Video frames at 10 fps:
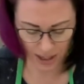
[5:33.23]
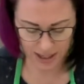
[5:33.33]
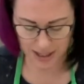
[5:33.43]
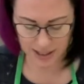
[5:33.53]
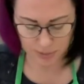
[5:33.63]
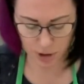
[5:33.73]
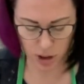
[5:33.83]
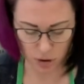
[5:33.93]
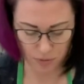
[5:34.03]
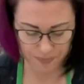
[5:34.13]
It's up to
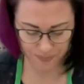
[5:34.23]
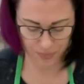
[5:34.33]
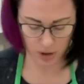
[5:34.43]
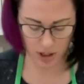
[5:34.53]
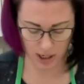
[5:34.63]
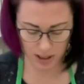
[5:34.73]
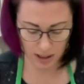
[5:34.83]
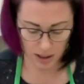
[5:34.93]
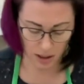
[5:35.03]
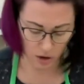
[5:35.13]
you, okay?
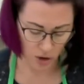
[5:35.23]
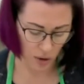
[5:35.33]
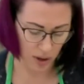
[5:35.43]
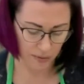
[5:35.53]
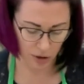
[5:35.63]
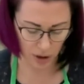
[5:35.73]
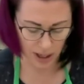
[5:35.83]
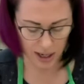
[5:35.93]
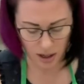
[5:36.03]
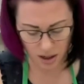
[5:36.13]
So if you're
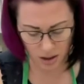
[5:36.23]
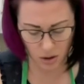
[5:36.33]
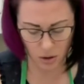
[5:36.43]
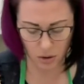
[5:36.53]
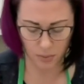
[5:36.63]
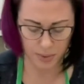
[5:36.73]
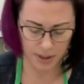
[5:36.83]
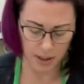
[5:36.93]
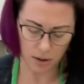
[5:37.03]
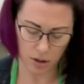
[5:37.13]
like, oh,
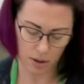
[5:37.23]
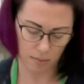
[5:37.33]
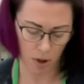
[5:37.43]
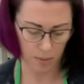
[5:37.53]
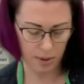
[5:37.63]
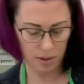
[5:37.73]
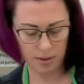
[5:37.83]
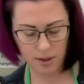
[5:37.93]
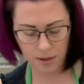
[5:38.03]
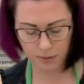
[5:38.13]
Missy, you didn't marble it
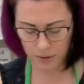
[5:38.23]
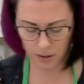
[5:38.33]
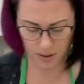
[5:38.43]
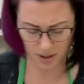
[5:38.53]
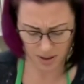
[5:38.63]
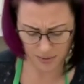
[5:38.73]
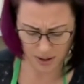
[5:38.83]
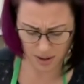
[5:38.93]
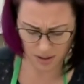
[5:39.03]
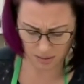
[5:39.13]
enough, that's
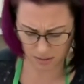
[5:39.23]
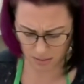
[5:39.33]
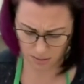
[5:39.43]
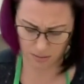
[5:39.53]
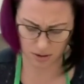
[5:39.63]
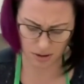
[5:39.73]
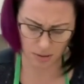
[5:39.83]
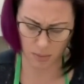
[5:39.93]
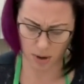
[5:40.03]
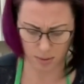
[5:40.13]
fine. You
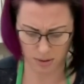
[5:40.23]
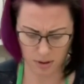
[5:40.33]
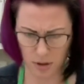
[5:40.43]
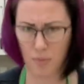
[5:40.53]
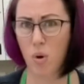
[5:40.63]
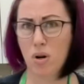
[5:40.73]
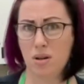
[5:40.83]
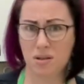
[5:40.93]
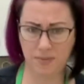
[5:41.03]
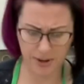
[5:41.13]
can marble yours
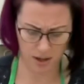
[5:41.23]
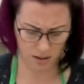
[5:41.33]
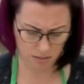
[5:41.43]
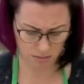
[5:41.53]
more, it's fine.